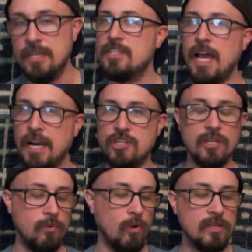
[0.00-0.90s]
this
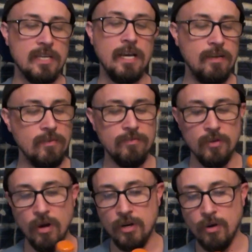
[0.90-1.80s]
actually works out even if
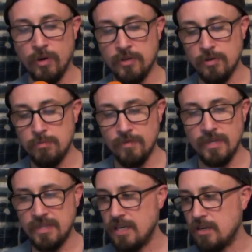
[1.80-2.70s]
you are going to a
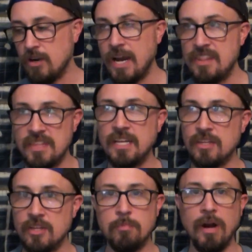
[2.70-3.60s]
movie theater. I think
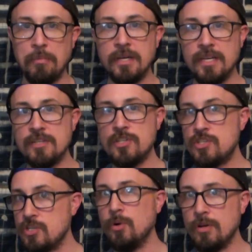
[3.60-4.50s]
that there probably is a
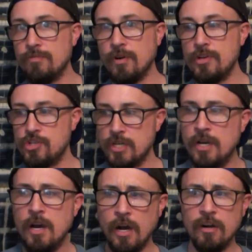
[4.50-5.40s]
soda version
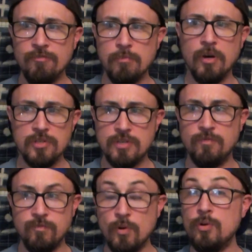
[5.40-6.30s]
of most
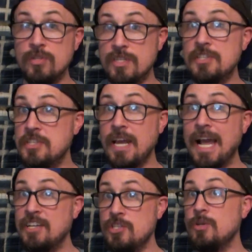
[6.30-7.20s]
foods and
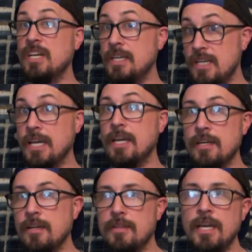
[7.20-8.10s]
snacks you can get
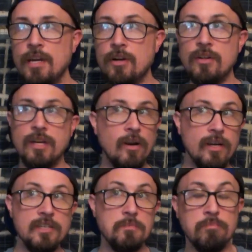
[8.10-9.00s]
at a theater. There
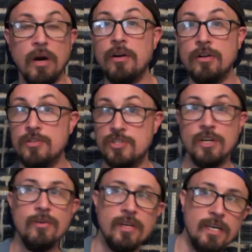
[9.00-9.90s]
is butter
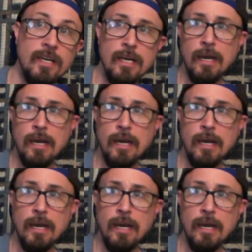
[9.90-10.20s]
soda.